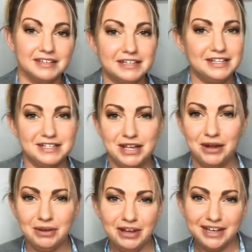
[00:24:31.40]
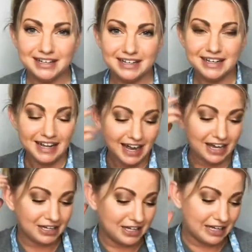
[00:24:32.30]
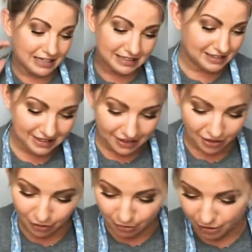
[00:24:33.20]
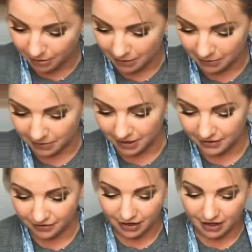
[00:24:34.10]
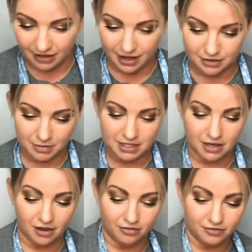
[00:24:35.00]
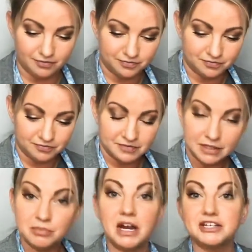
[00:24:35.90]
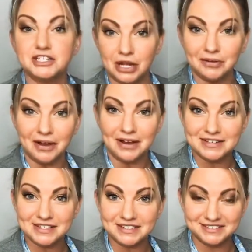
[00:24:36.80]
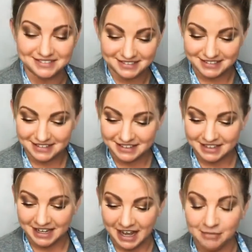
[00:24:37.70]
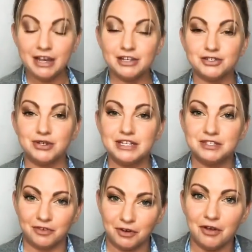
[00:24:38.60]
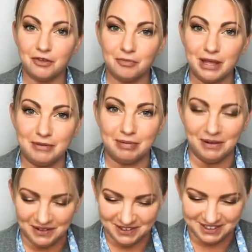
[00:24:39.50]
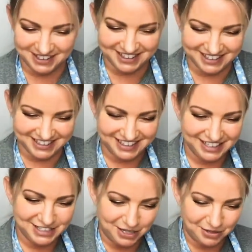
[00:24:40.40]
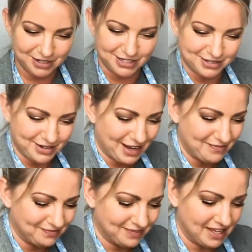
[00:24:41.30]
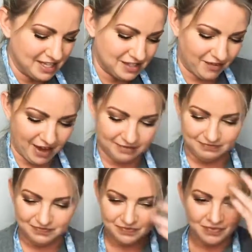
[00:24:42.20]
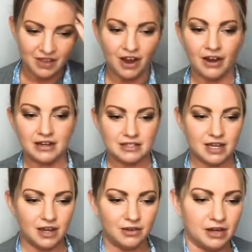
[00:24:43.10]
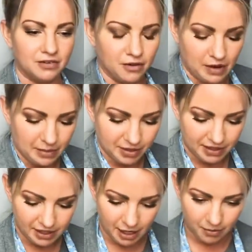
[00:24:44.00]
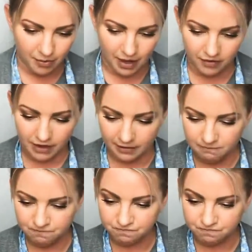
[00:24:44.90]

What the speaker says: it's so good. I could eat that whole bowl probably if I allowed myself, but I shall not. I make treats for other people to enjoy. It's fine. All right, so I don't know why I put that cup way over there.